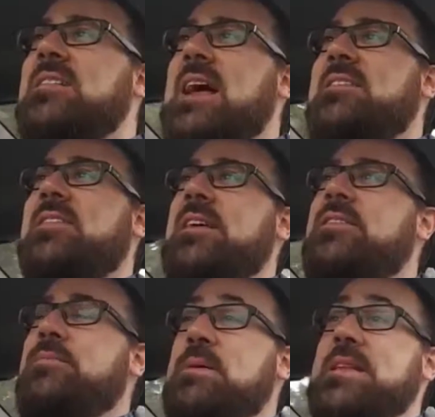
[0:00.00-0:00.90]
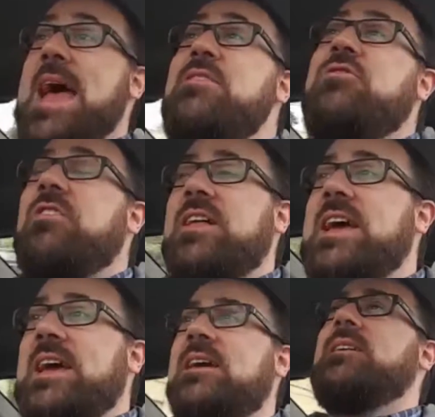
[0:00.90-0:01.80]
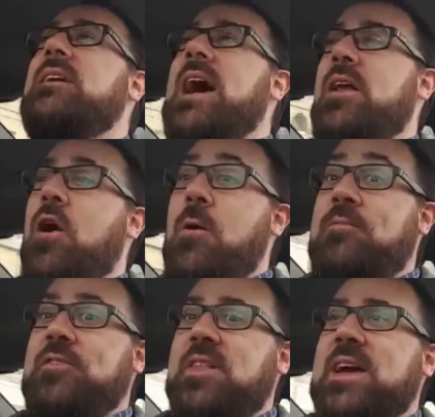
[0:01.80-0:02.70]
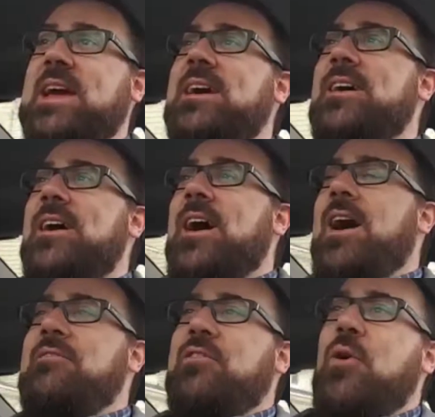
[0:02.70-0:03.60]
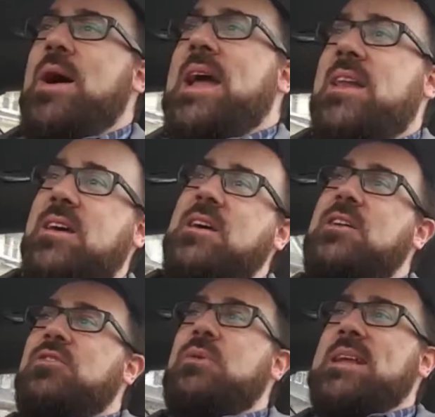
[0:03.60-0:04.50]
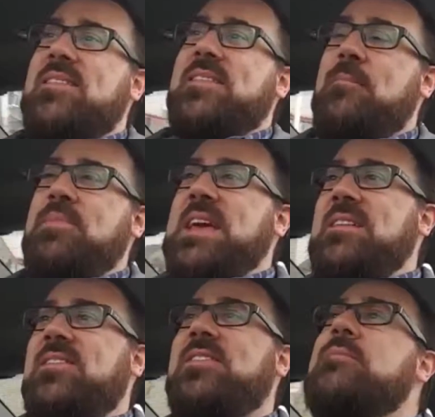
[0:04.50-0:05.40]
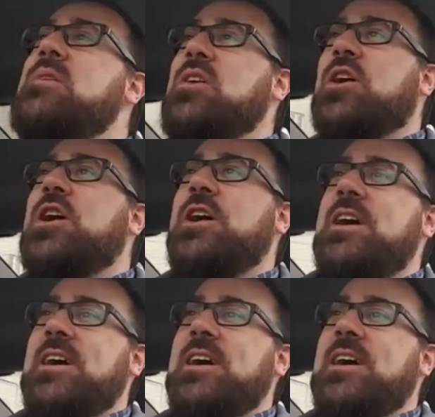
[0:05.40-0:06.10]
lets us potentially and hopefully avoid doing something similar